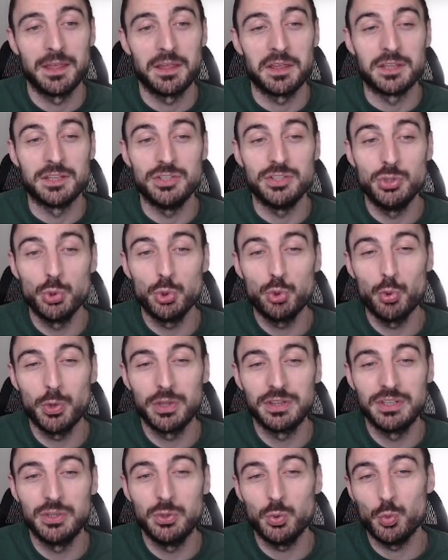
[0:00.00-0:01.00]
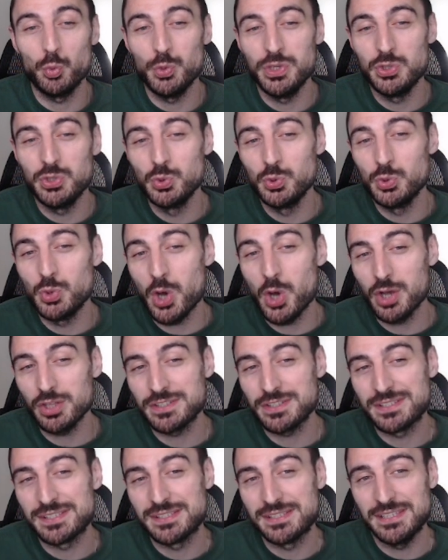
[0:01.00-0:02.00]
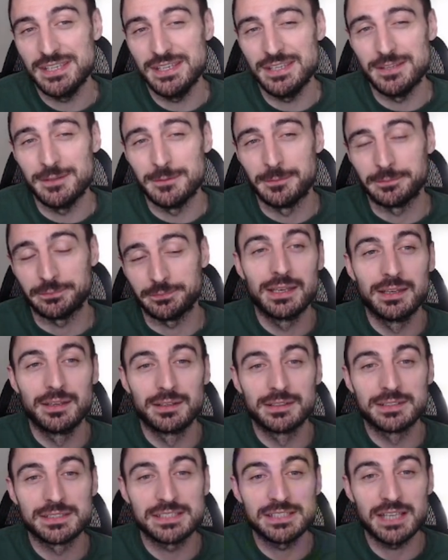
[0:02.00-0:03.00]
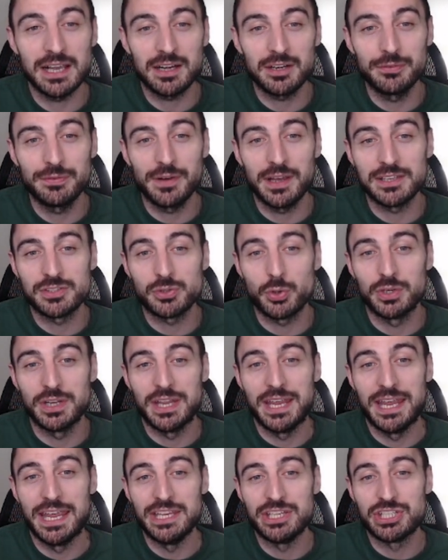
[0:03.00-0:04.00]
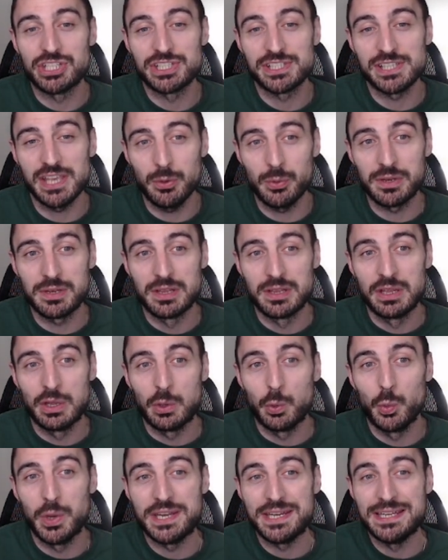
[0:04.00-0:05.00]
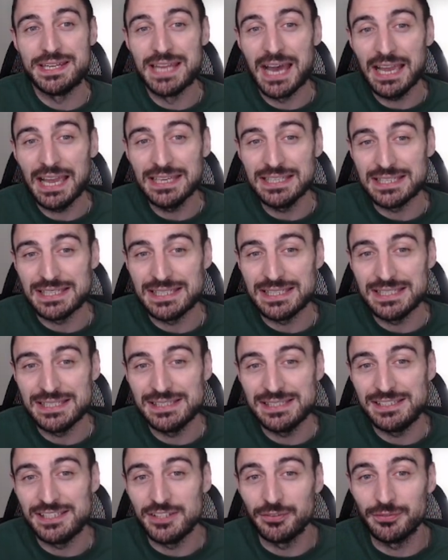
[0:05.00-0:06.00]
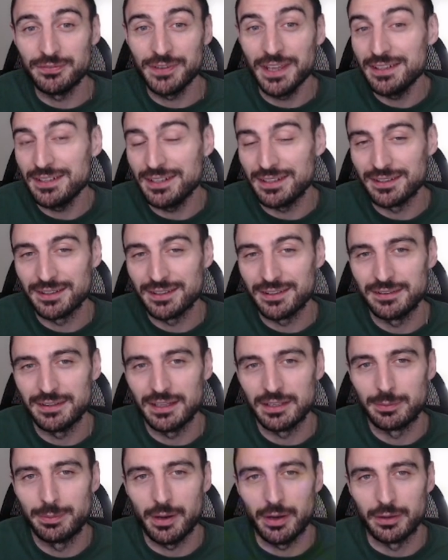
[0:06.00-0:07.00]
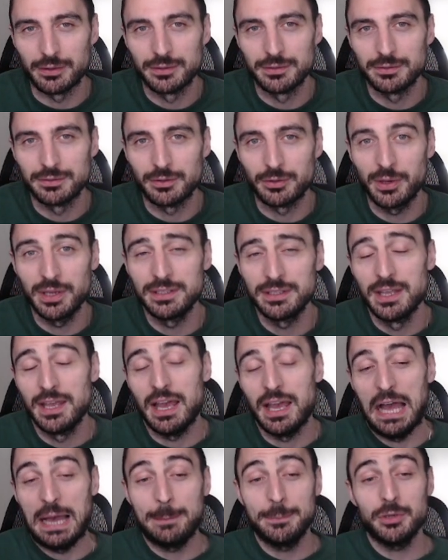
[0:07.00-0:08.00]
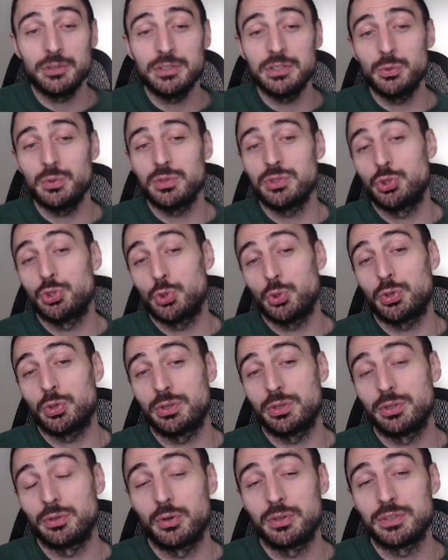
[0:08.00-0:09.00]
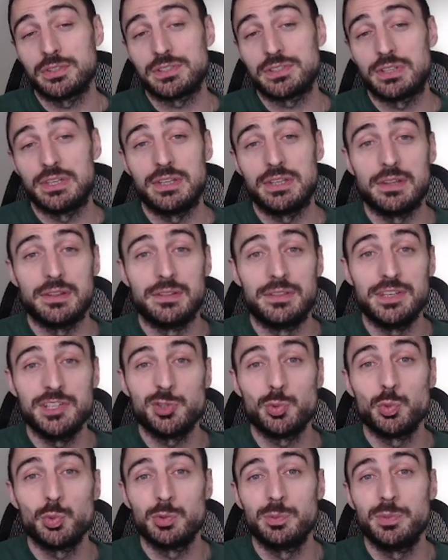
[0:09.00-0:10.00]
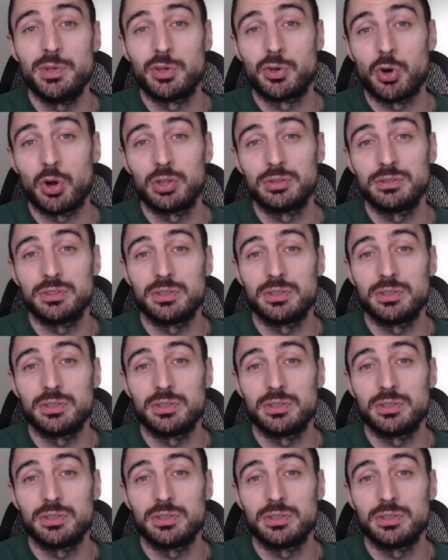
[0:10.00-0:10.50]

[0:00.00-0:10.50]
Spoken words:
Usually we do not see sacrifice on h7 when knight is defending that pawn. All right, I'm not even sure, honestly, this would be called